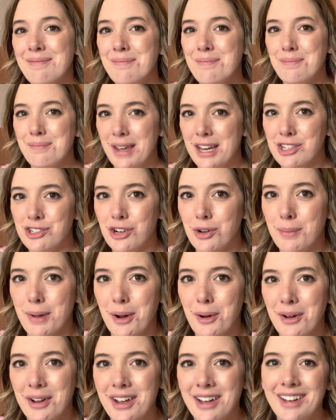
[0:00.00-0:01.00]
make sure to
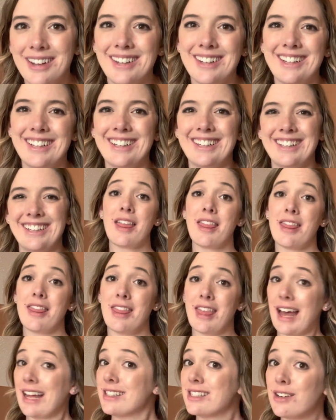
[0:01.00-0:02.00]
mirror.
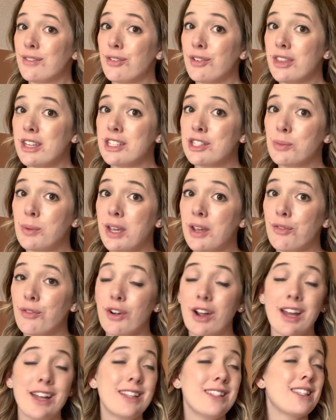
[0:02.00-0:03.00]
That's it for this week,
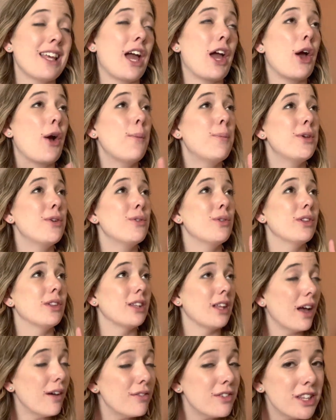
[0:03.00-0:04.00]
friends. I hope you
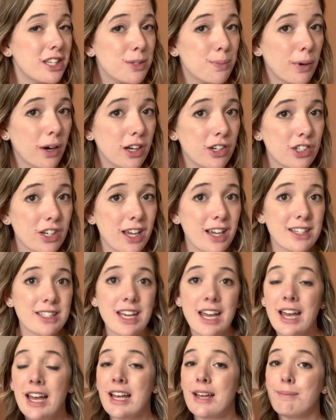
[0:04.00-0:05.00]
loved this project.
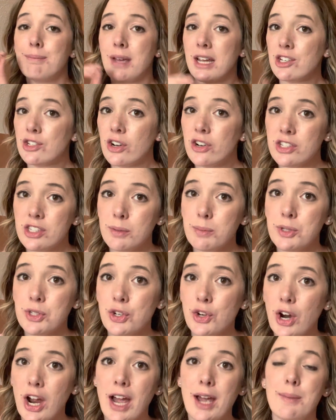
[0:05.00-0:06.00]
Make sure to
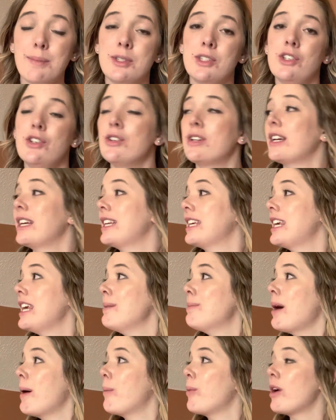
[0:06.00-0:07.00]
subscribe so you can keep
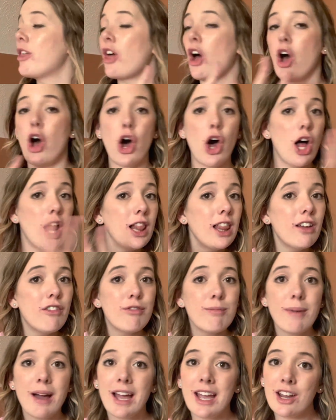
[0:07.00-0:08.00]
up with all of
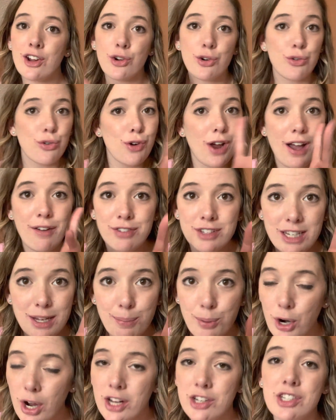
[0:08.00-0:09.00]
my crafty
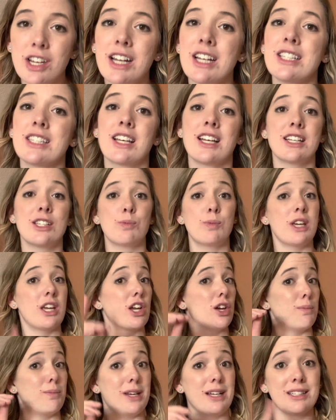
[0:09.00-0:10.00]
projects, because we
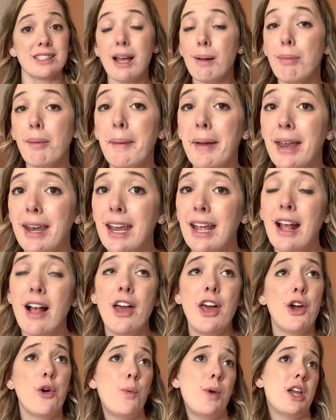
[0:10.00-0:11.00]
could be sublimating,
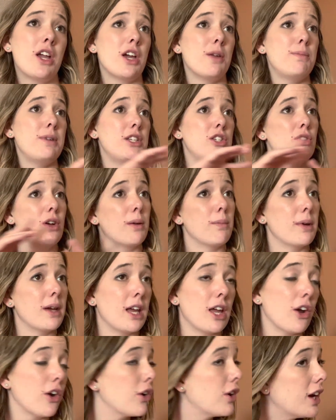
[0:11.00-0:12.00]
we could be doing
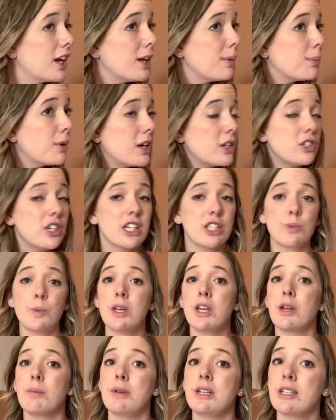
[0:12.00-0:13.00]
beginner Cricut projects, we
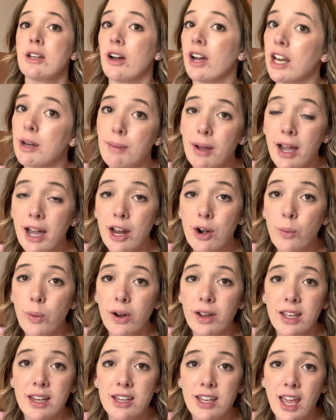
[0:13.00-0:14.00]
could be talking about how to
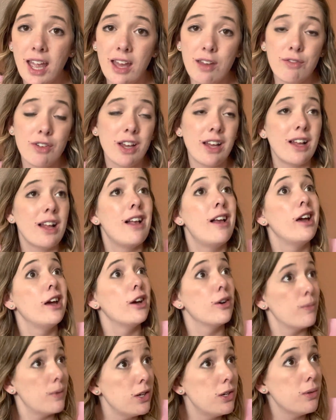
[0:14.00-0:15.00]
work in Canva.
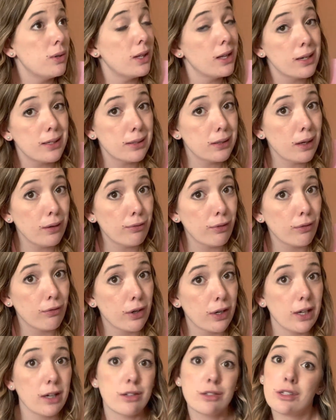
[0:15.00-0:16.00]
We do a lot of stuff over
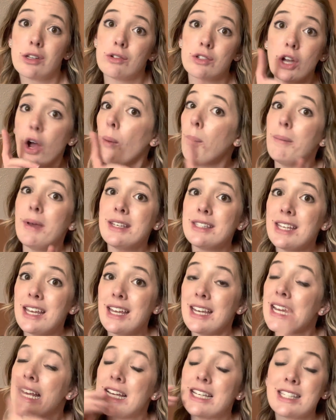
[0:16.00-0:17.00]
here. So don't miss it.
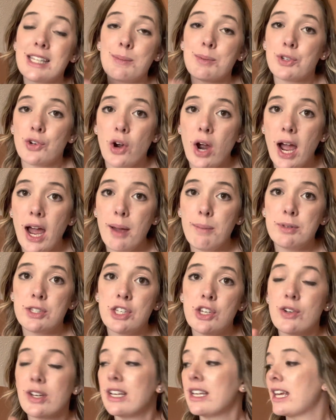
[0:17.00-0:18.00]
Subscribe so
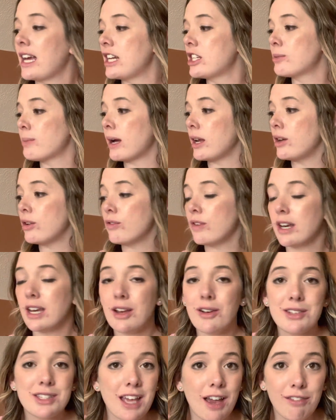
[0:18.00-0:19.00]
you can catch my new
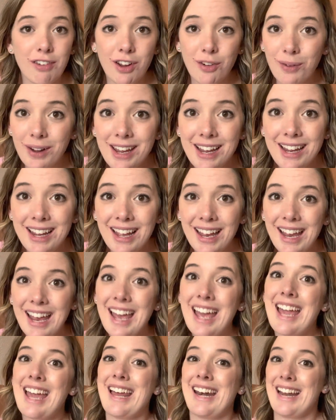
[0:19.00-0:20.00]
videos every week.
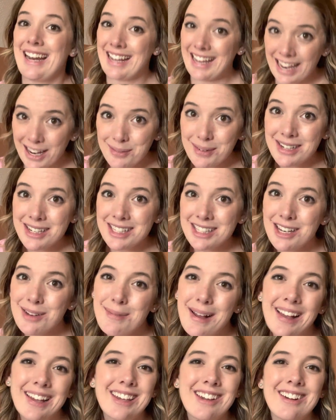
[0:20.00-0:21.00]
And I can't wait to see you
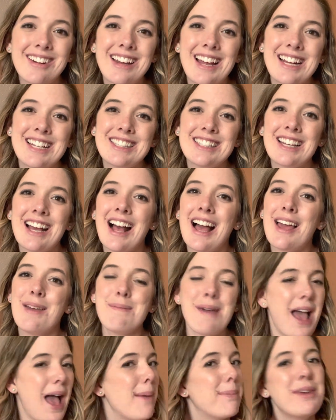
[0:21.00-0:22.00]
back here next time.
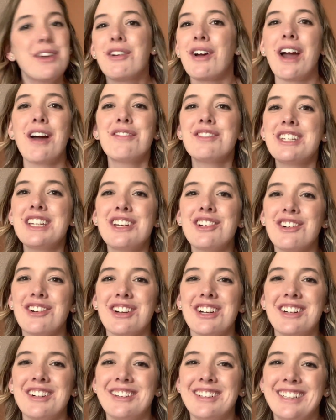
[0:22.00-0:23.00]
Happy crafting,
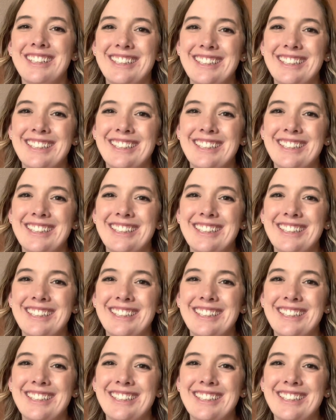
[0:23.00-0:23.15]
crew.